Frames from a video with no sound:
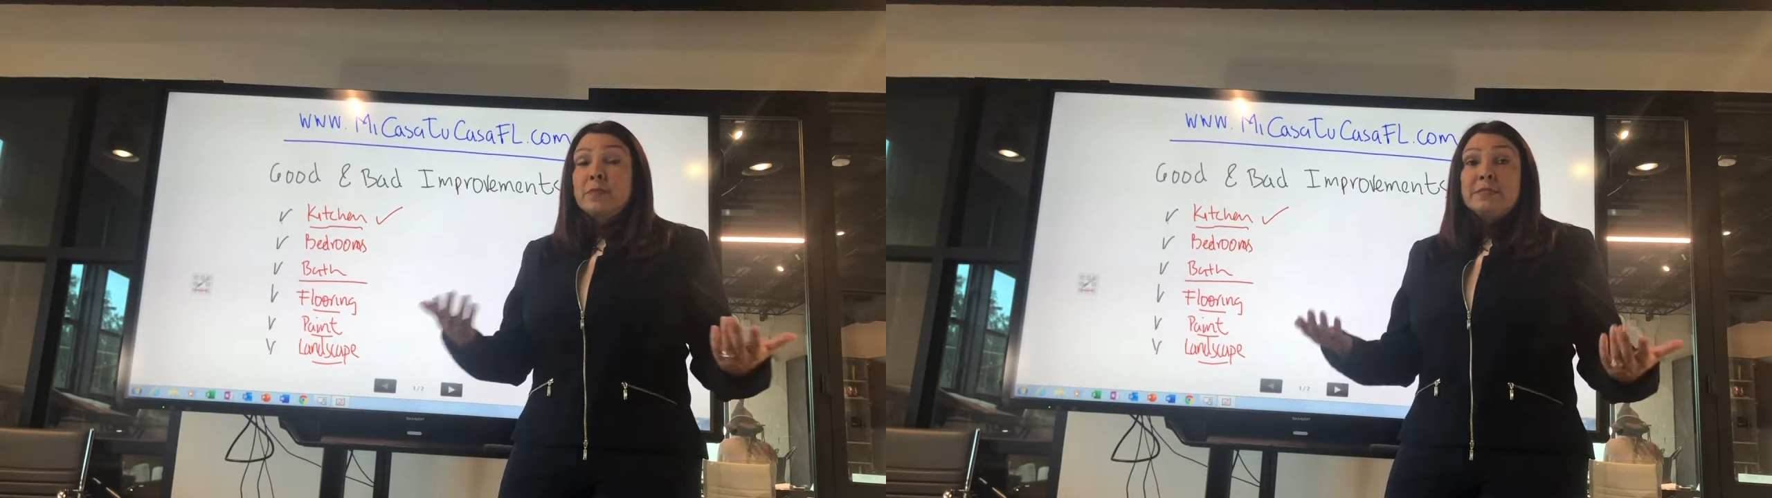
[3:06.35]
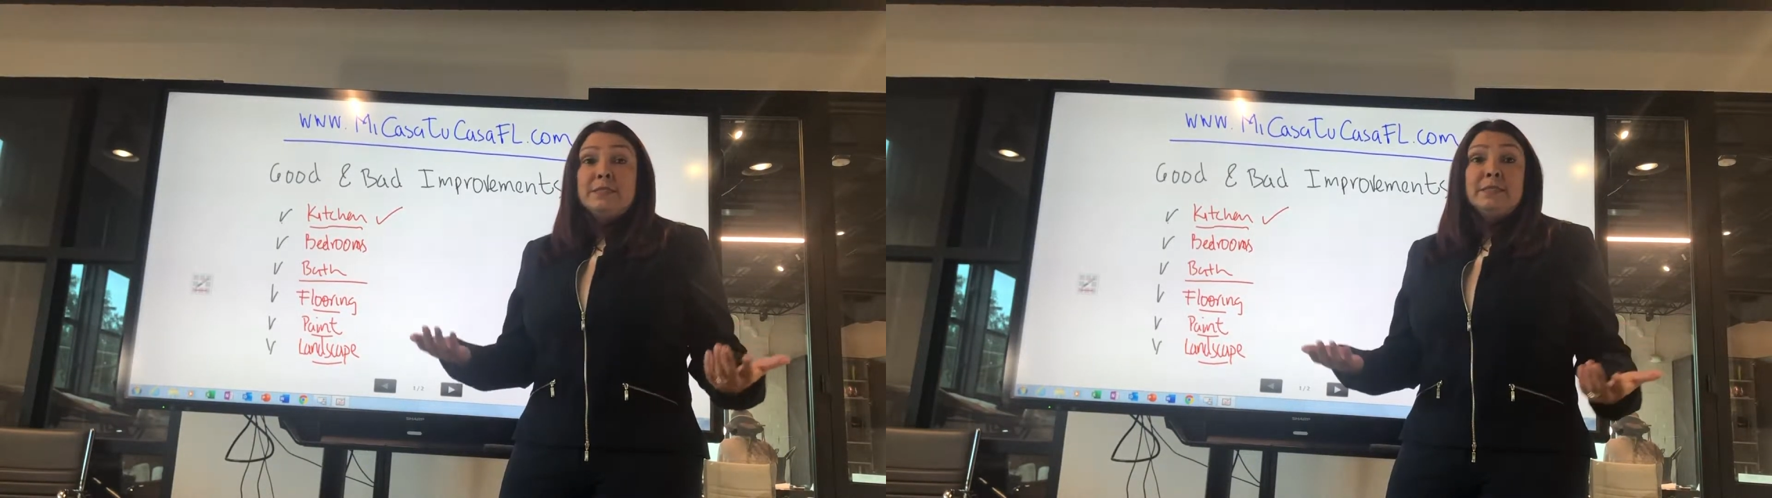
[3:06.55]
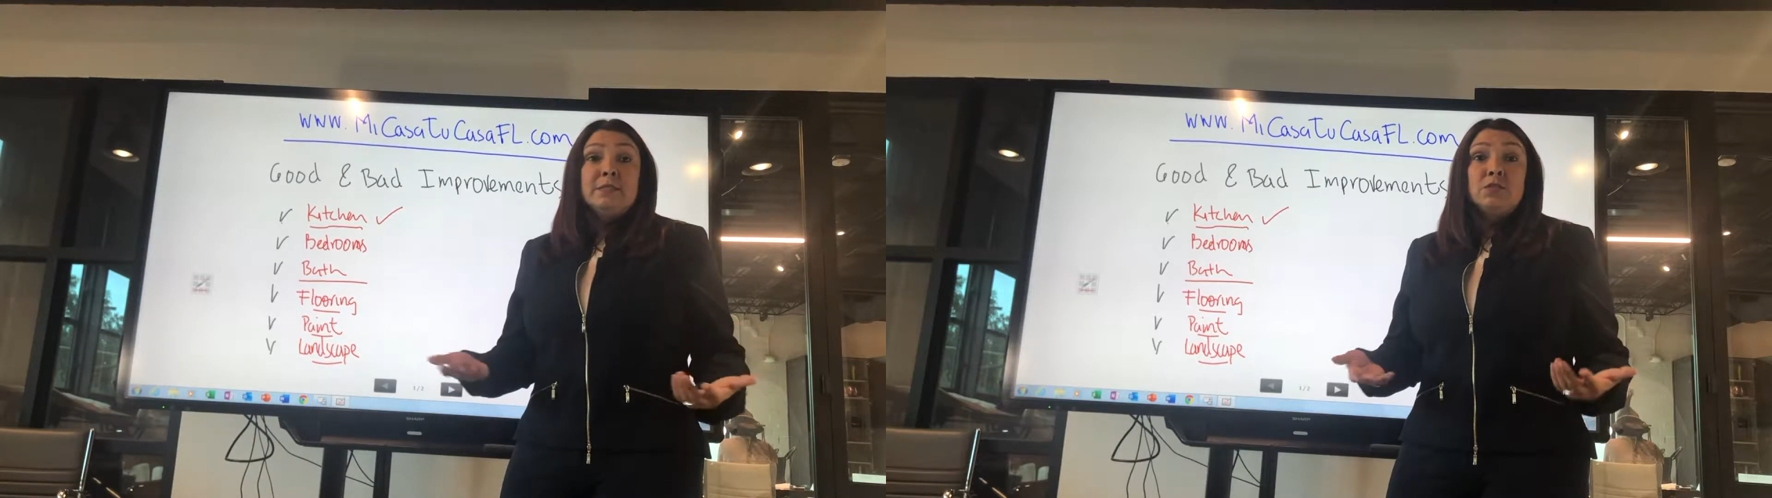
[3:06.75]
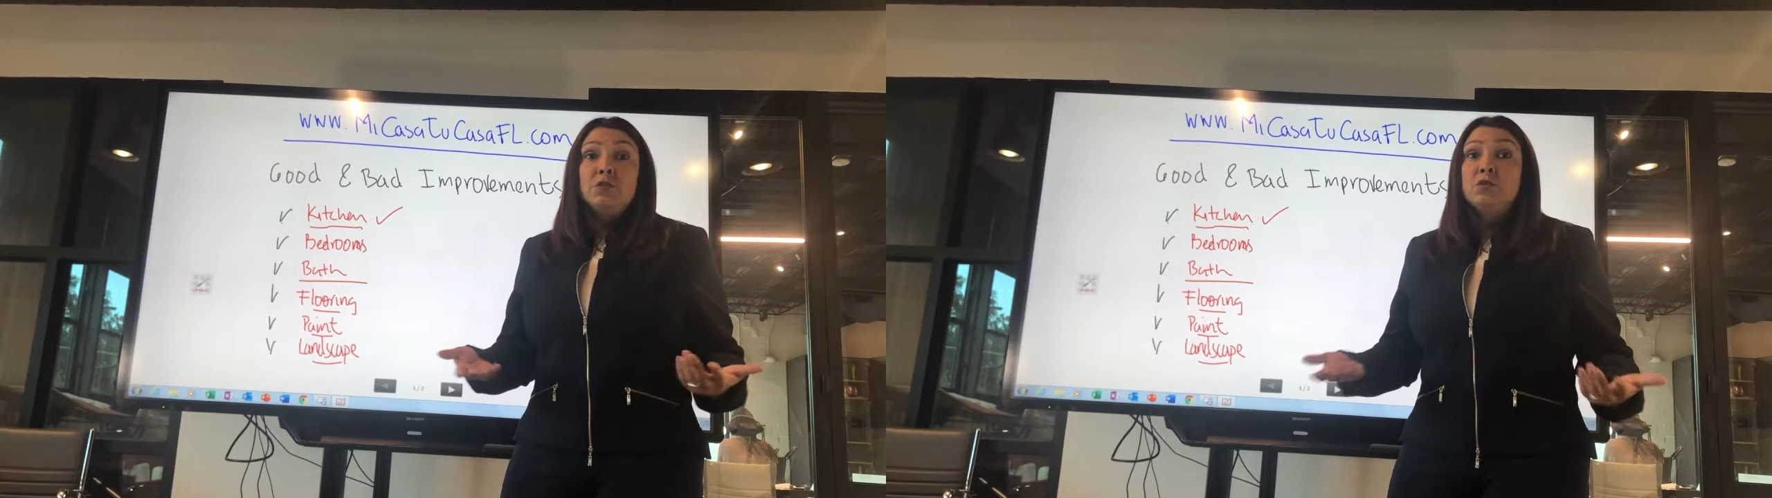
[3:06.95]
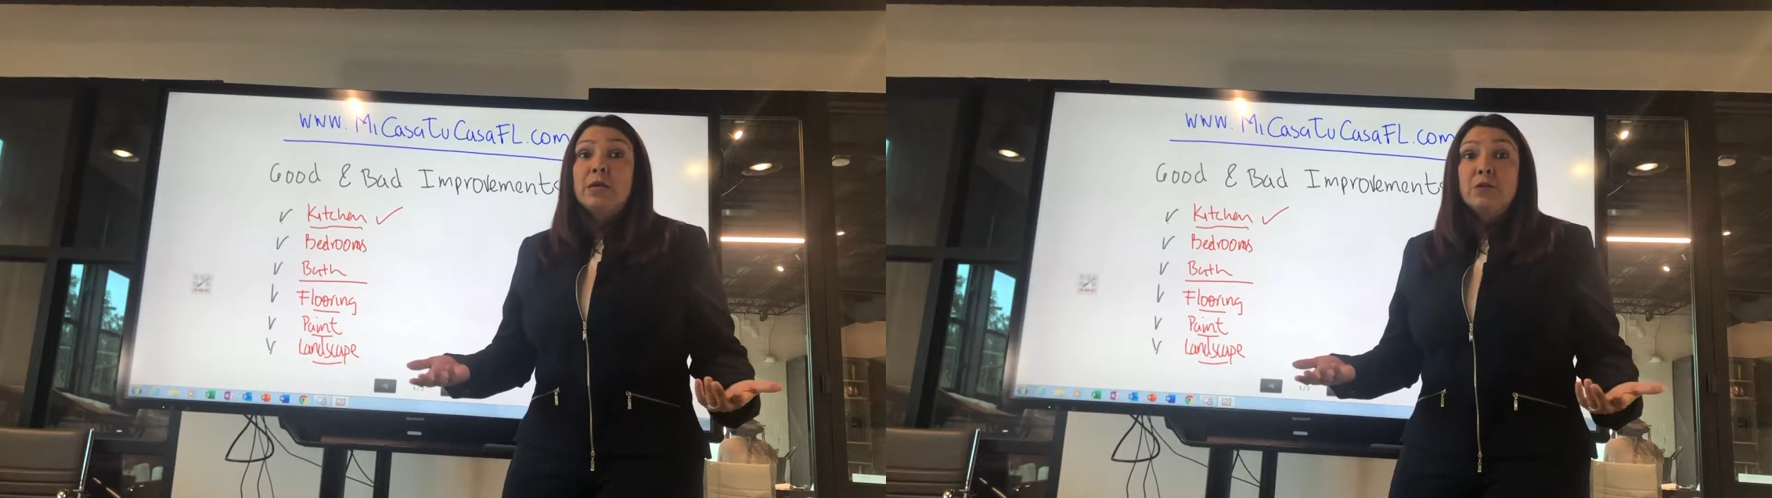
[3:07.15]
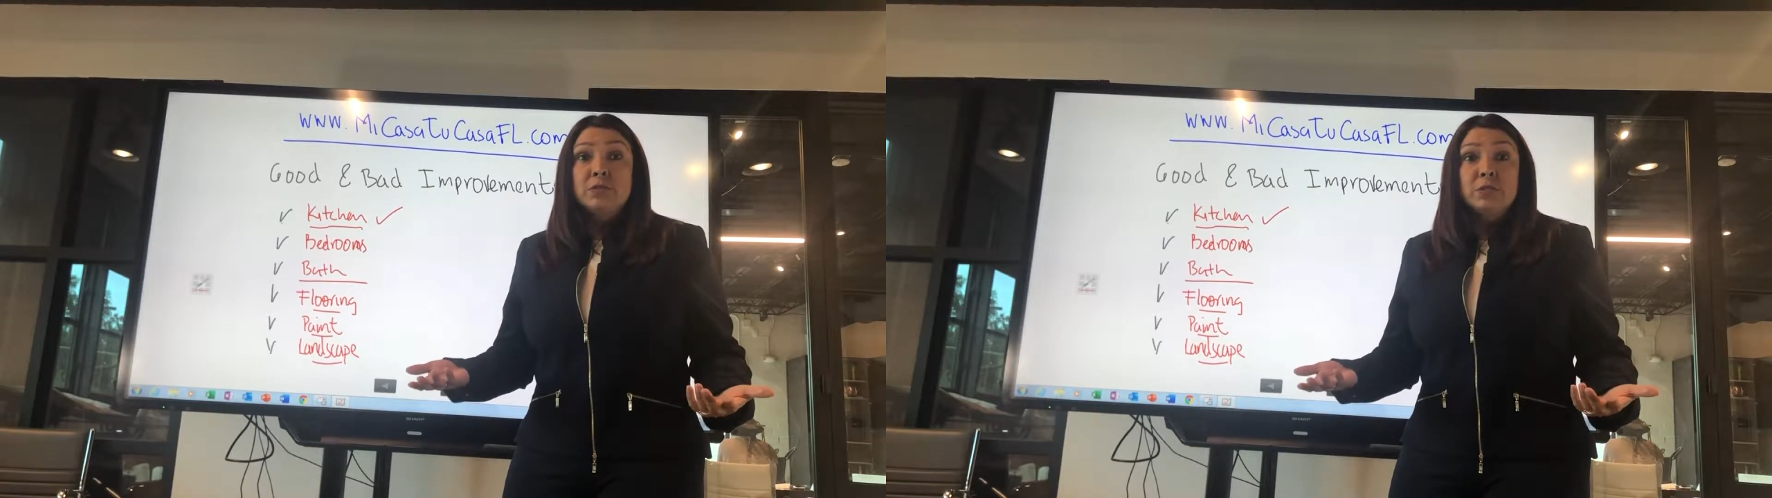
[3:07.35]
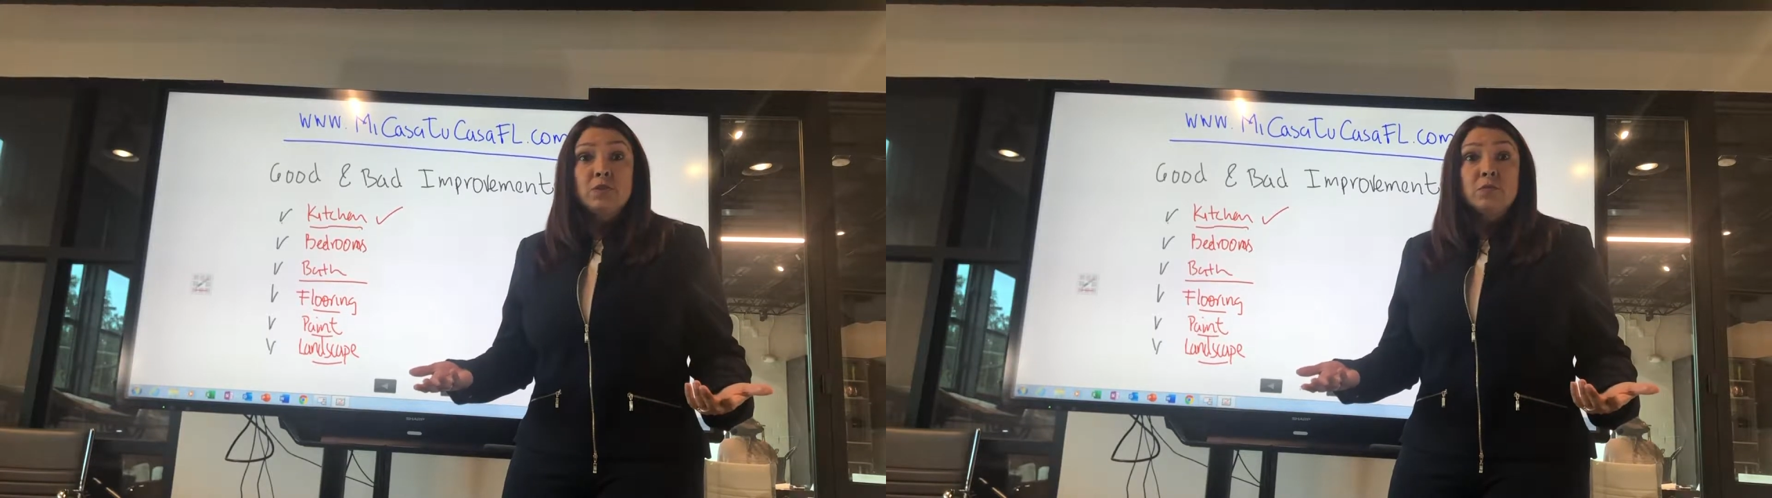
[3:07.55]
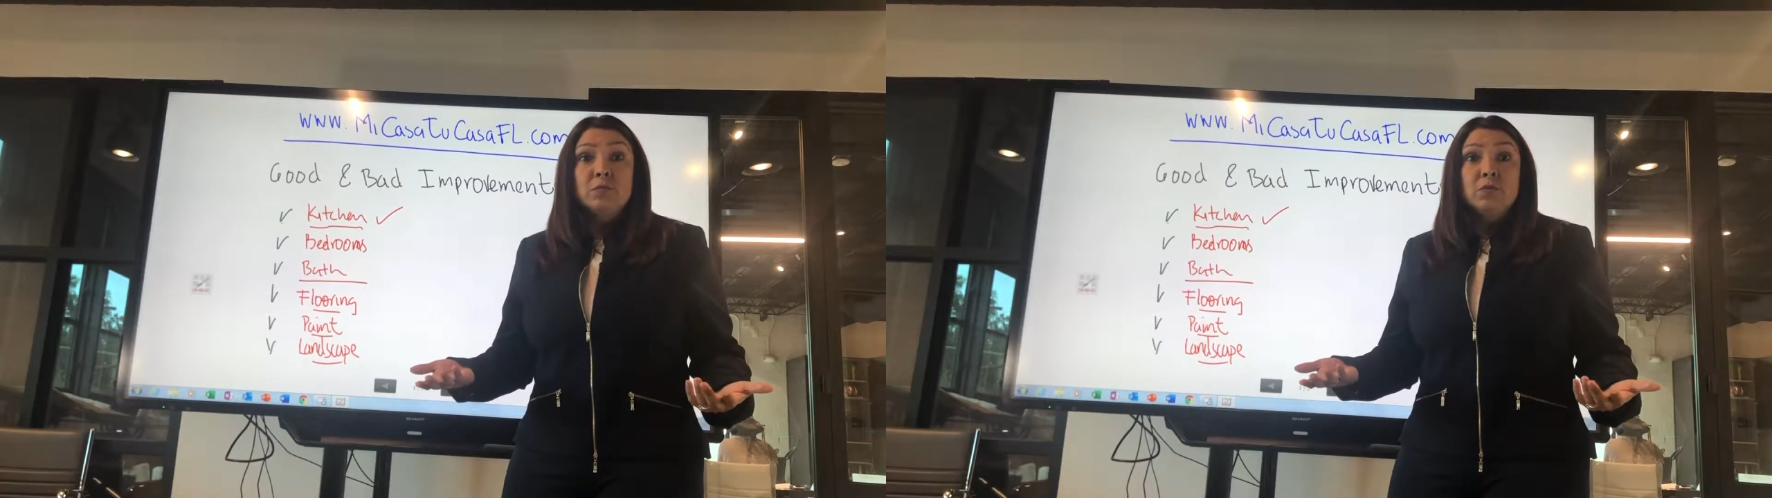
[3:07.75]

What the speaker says: since $2,000,